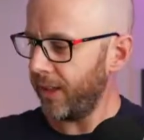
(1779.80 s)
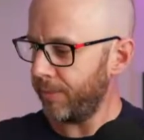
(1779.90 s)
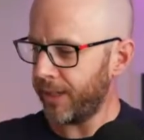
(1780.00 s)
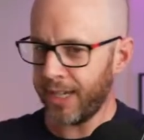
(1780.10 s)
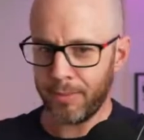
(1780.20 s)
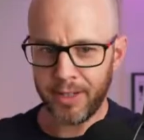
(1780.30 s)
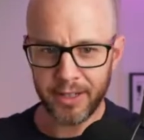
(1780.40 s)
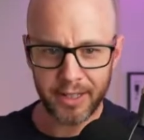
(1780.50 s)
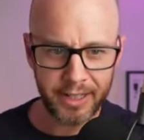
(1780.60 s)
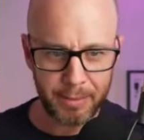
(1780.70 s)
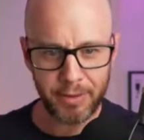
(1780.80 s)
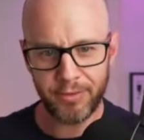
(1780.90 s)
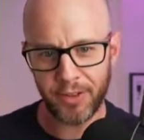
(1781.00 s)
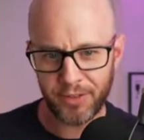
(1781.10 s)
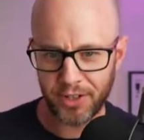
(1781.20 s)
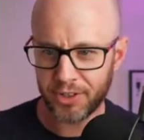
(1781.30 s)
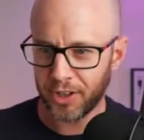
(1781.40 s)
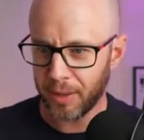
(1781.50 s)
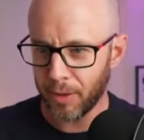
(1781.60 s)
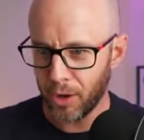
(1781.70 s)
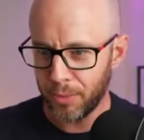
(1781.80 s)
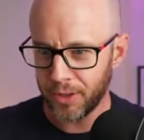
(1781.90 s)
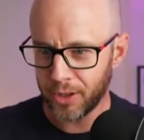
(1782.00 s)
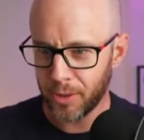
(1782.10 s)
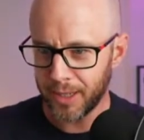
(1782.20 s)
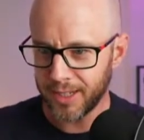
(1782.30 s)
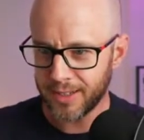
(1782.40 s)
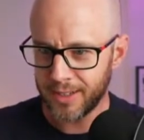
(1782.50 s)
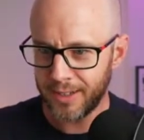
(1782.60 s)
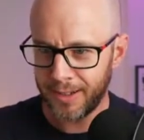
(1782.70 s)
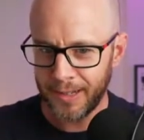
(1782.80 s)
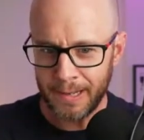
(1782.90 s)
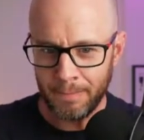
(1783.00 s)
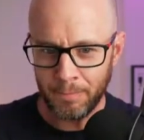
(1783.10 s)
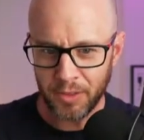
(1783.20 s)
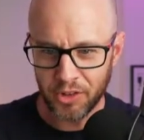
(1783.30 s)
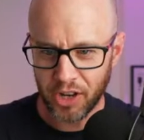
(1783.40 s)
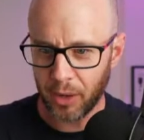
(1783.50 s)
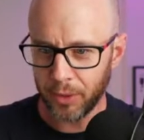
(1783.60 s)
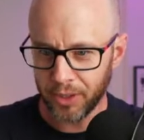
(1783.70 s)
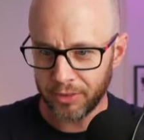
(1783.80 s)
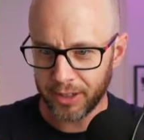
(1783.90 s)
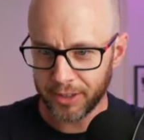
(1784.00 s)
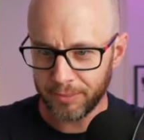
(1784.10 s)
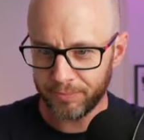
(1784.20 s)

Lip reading: But let me, for the first time, open the comments the chat window rather.